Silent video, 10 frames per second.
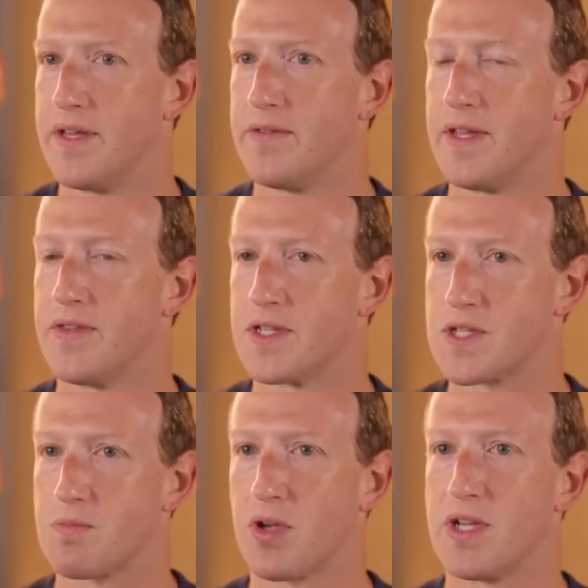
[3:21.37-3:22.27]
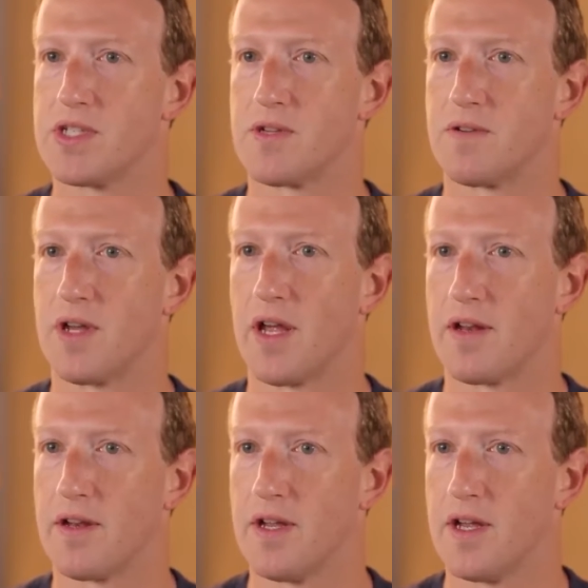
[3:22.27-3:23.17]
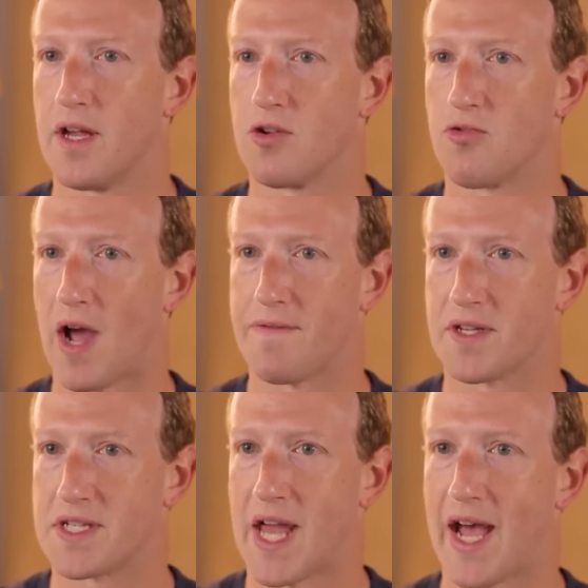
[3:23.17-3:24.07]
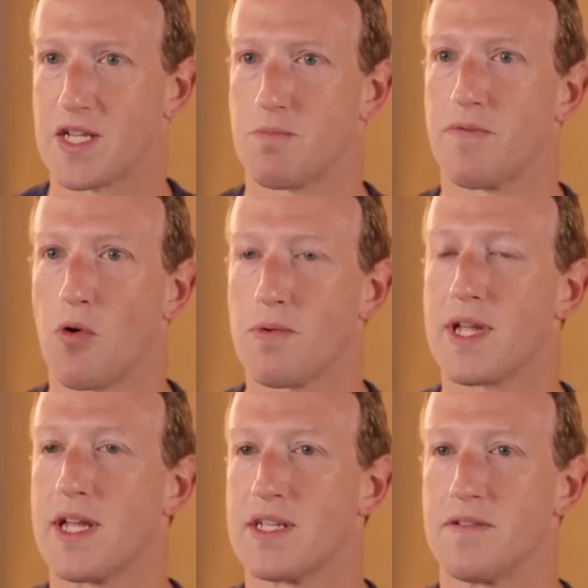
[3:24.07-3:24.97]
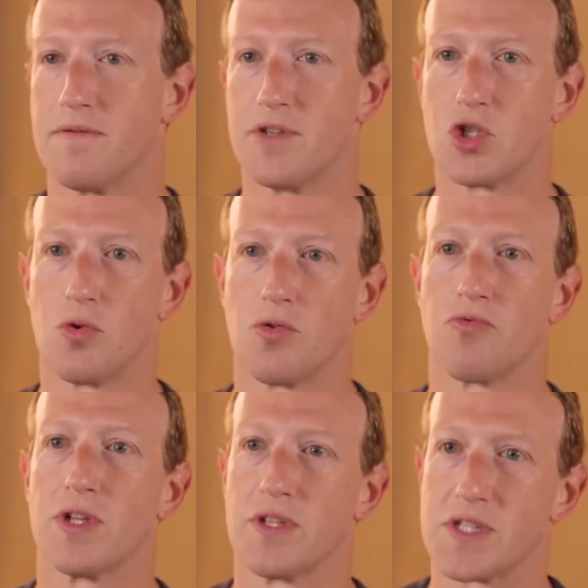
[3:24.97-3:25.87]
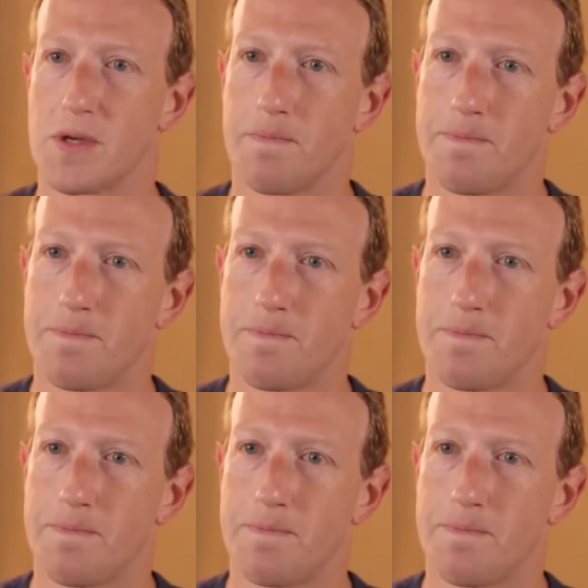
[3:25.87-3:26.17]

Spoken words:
in the displays and graphic stacks before we can get to visual realism.